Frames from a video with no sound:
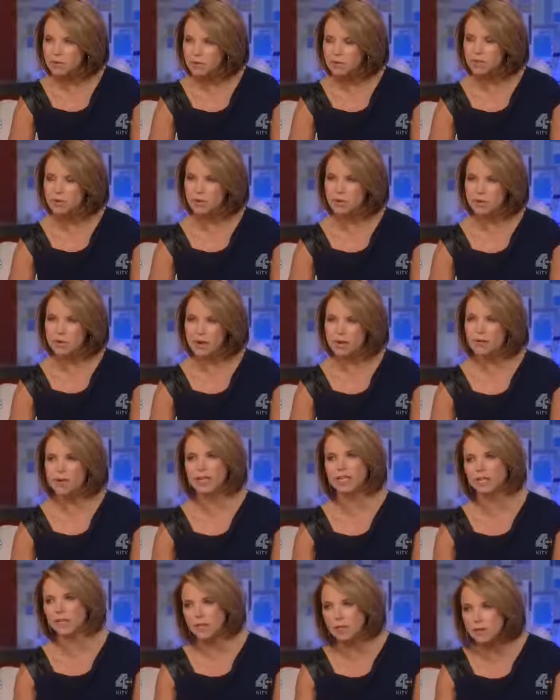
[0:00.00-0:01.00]
to be when you grow up?
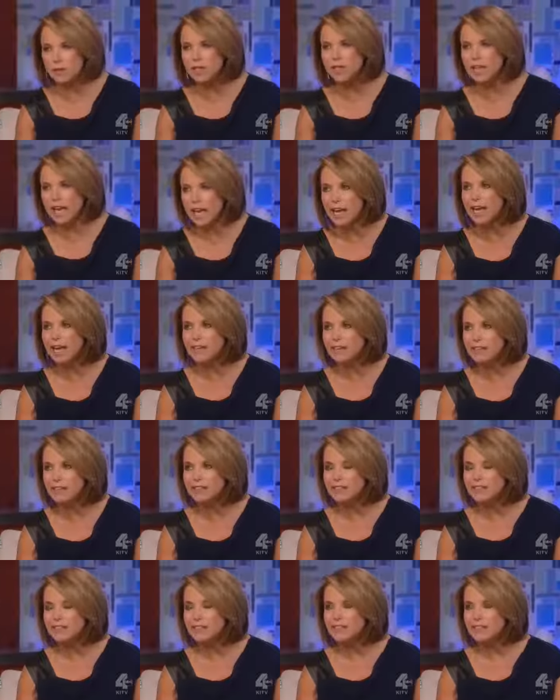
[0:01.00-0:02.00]
I know you're only eight.
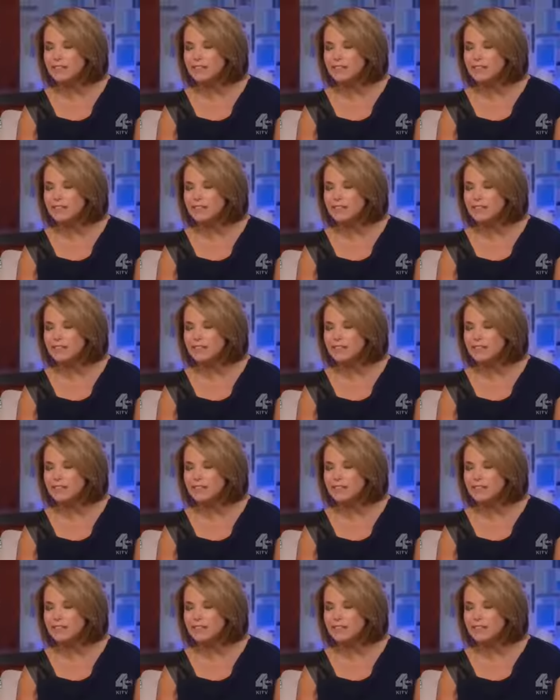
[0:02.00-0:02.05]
